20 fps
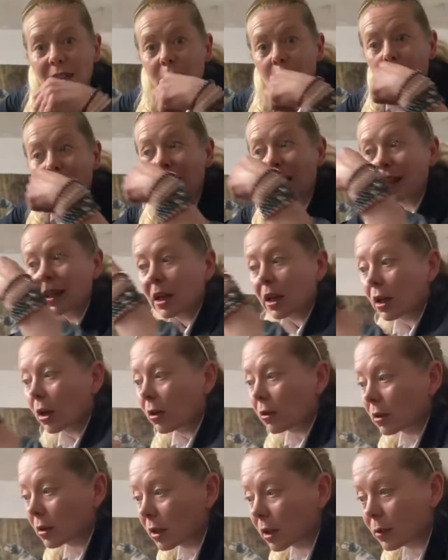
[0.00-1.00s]
So how the
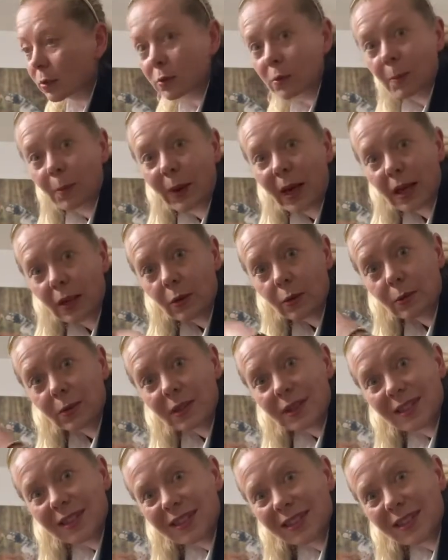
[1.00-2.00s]
clock goes
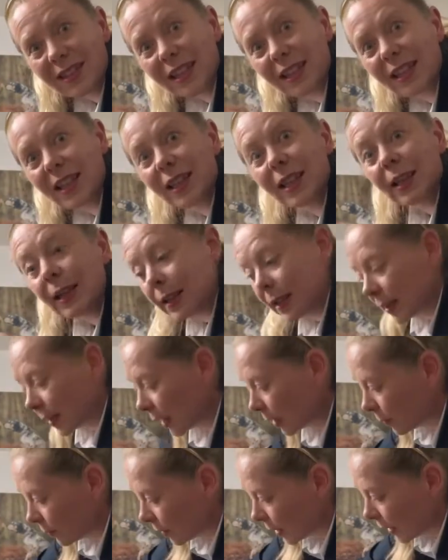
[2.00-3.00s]
backwards,
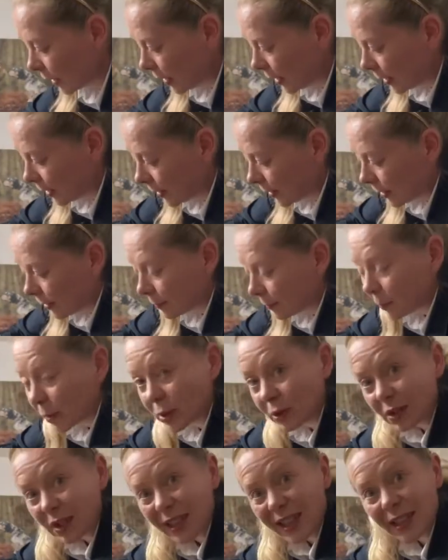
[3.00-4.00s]
that way,
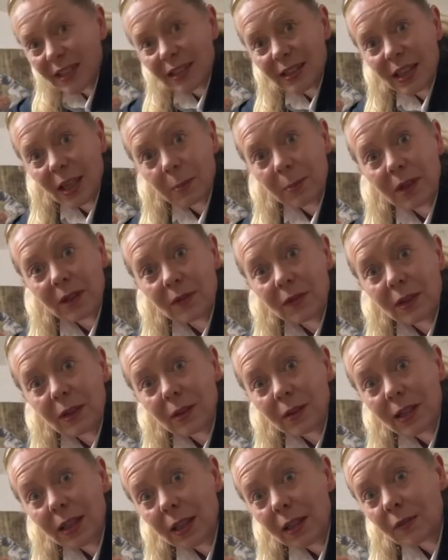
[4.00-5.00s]
because you can snap it if you're
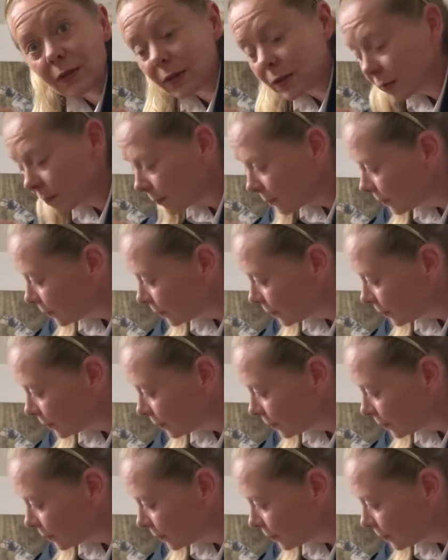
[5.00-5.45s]
not careful,